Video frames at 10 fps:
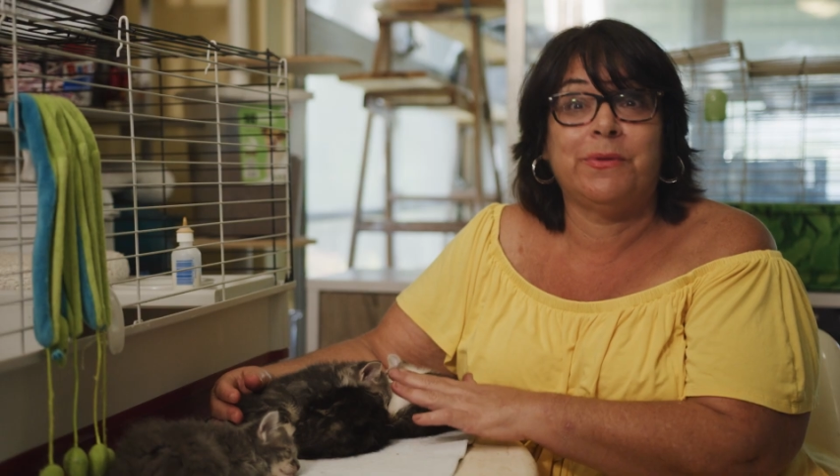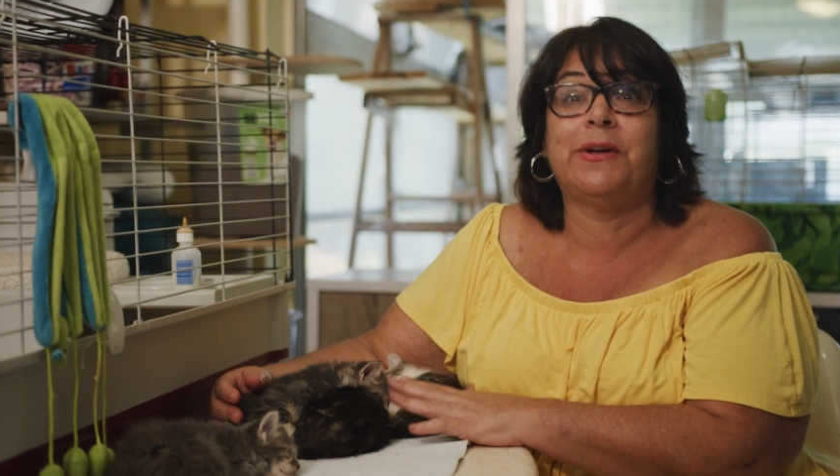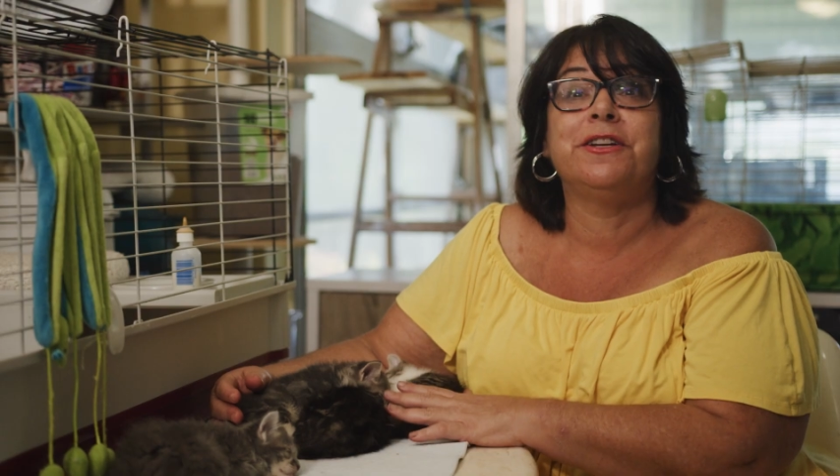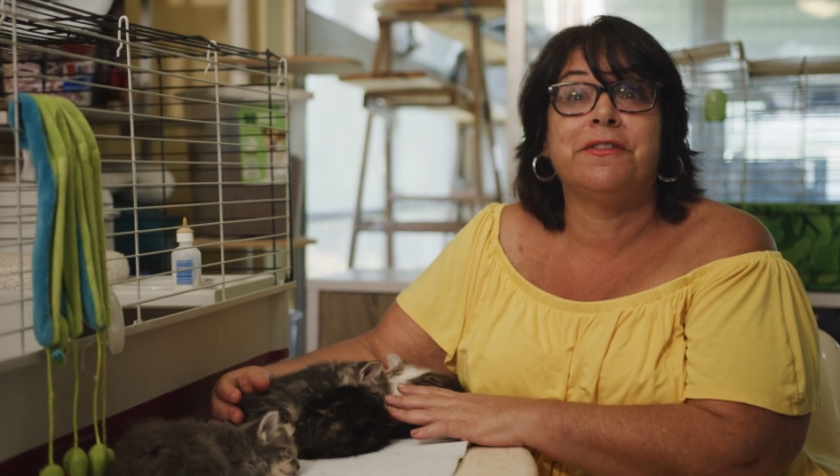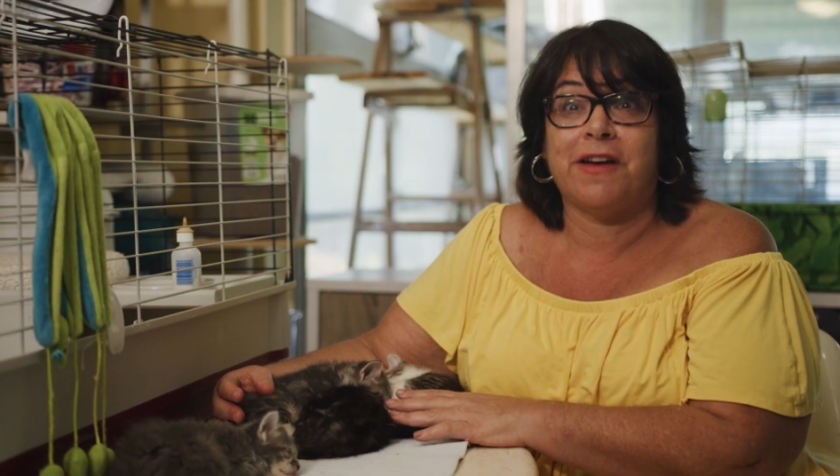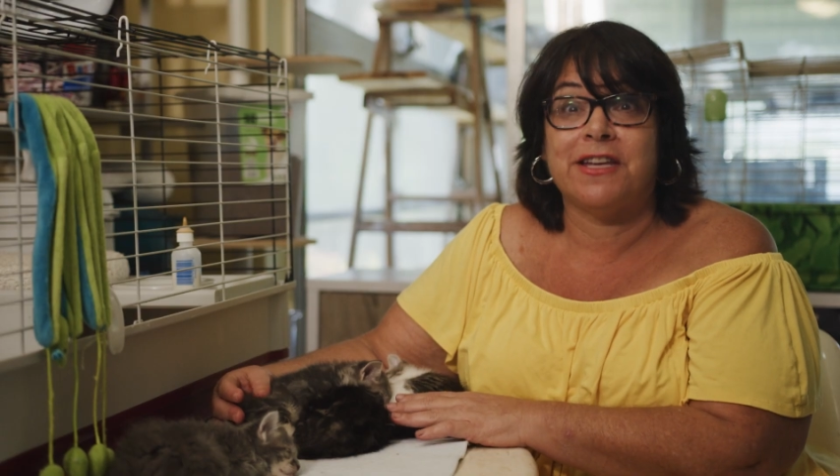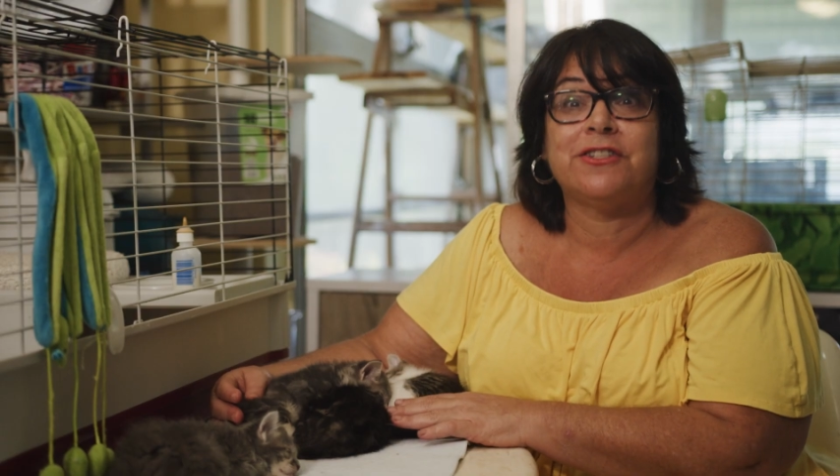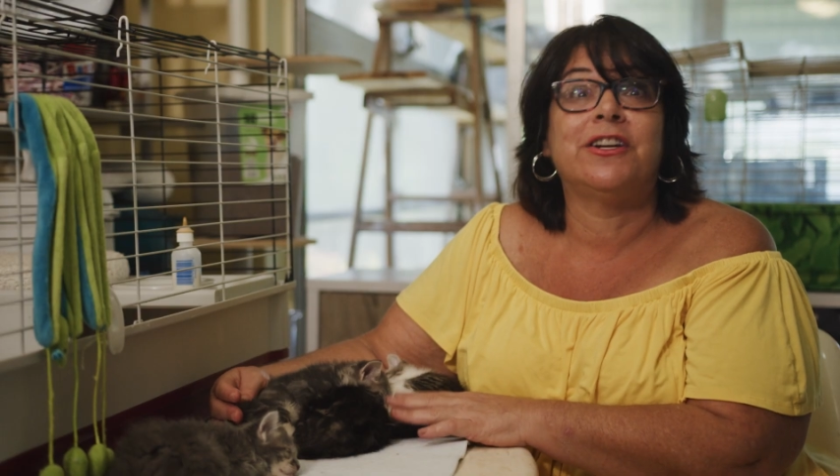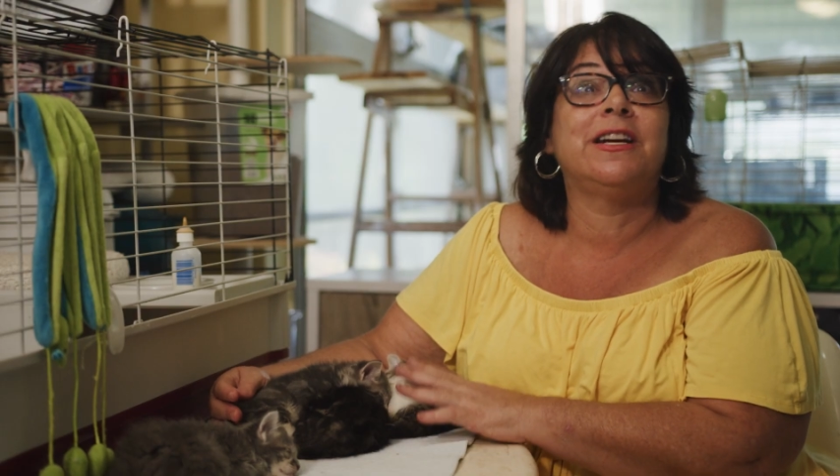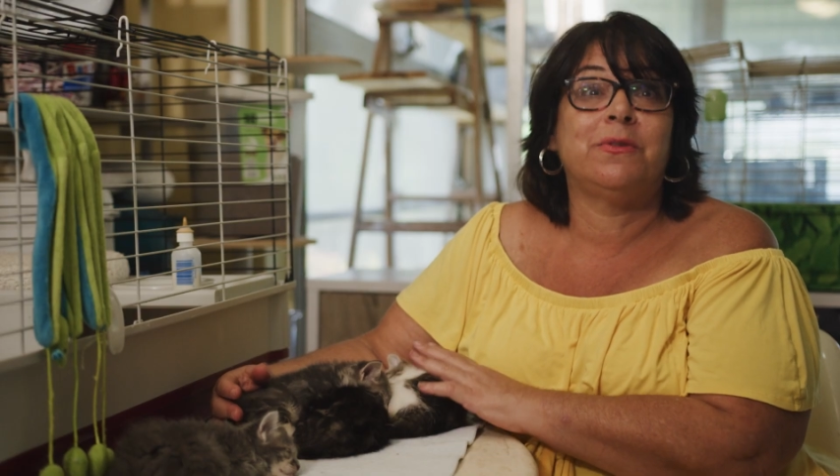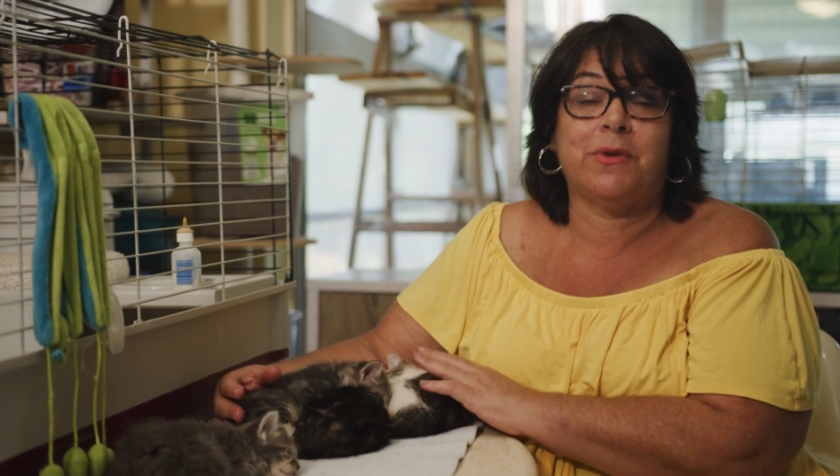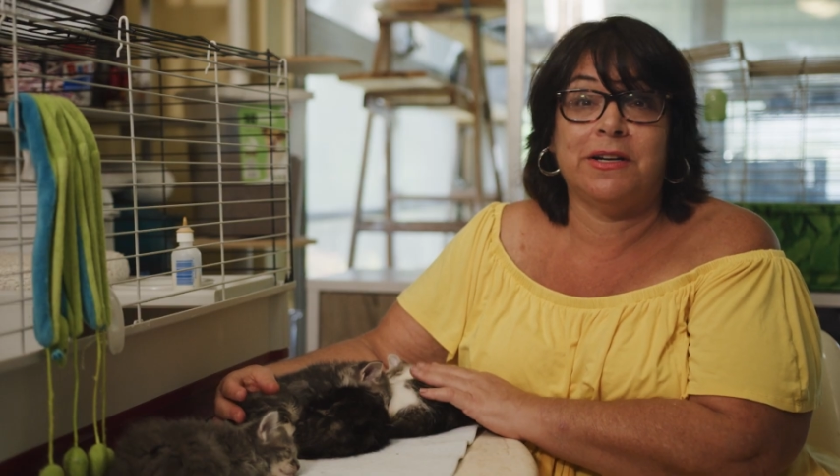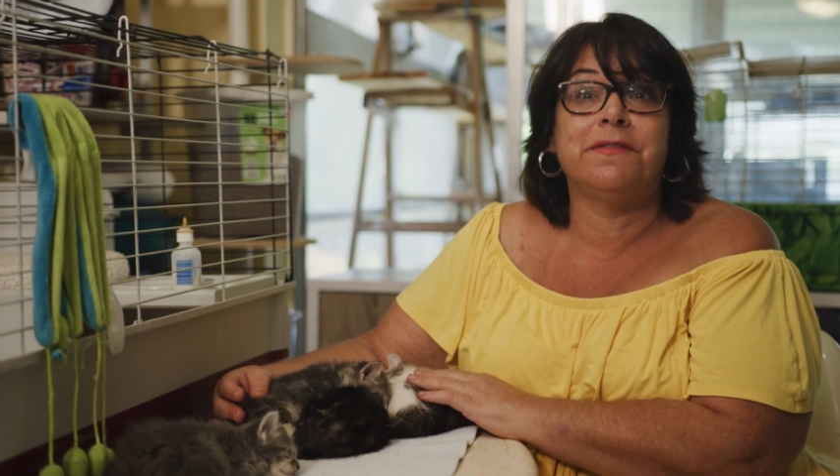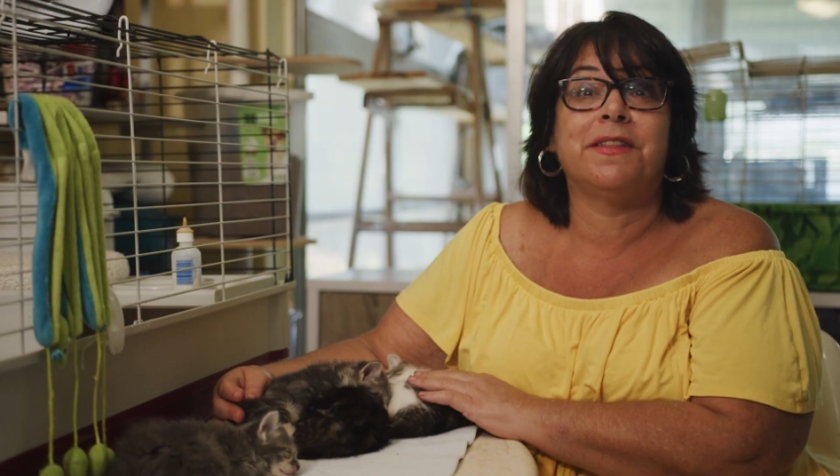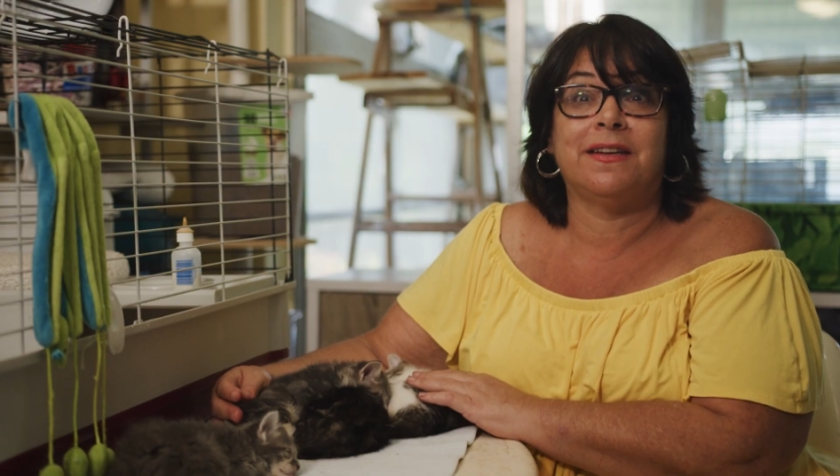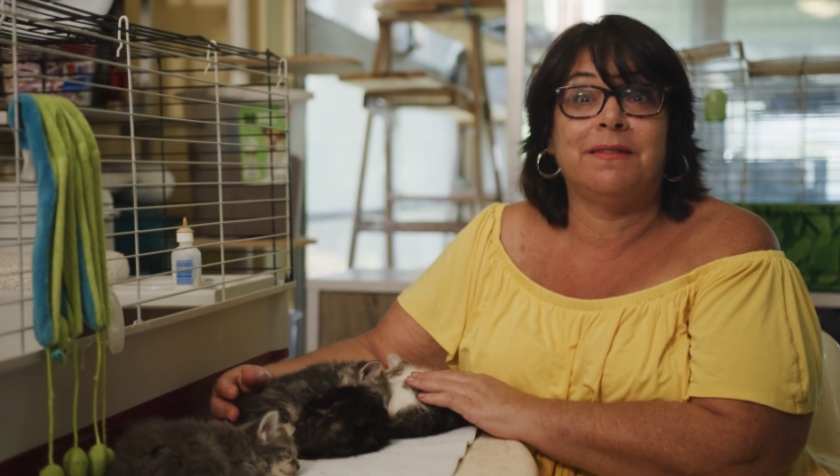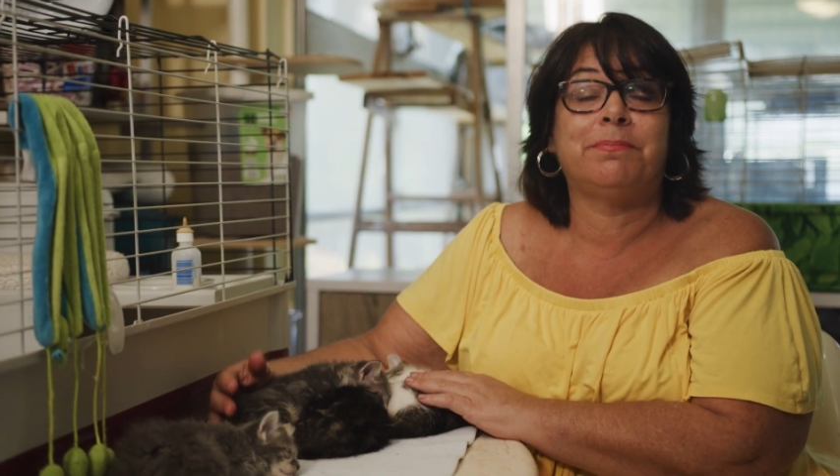the one you're fostering and one of the